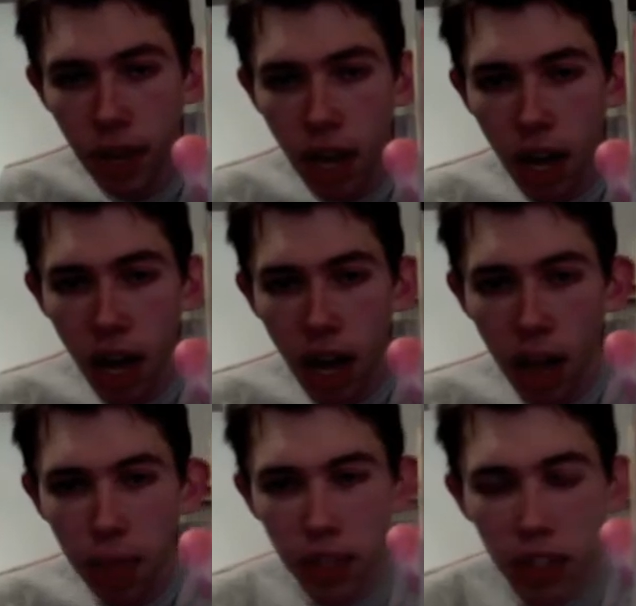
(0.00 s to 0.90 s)

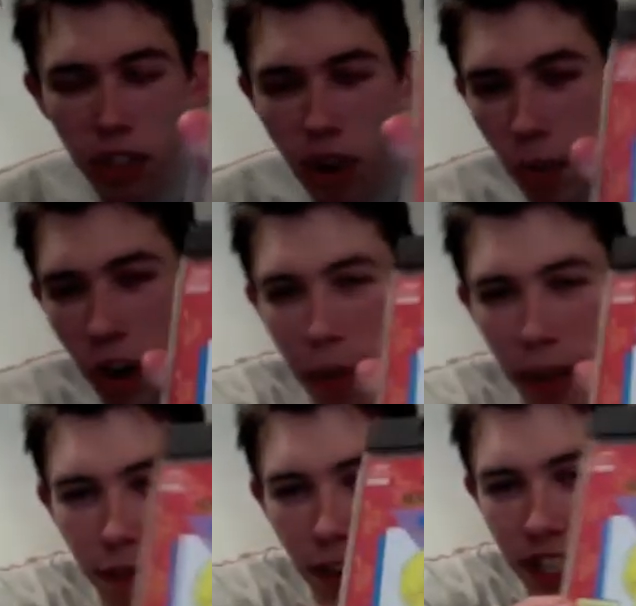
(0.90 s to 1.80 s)
Um, don't worry
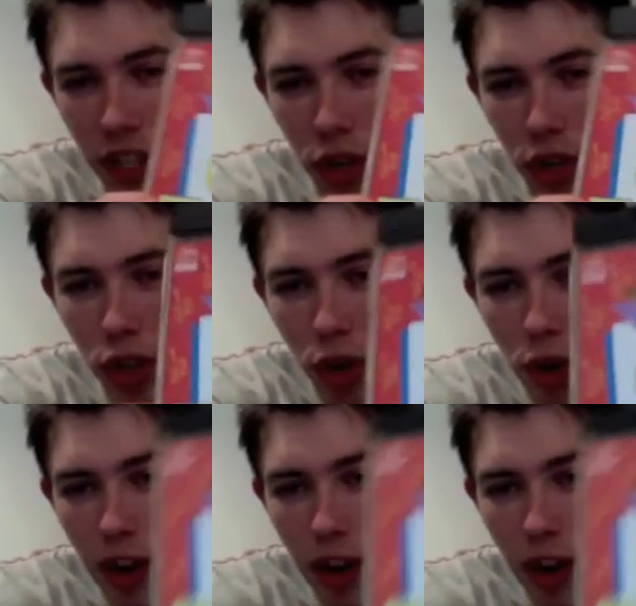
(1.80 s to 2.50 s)
about the fact it's got a 2 there,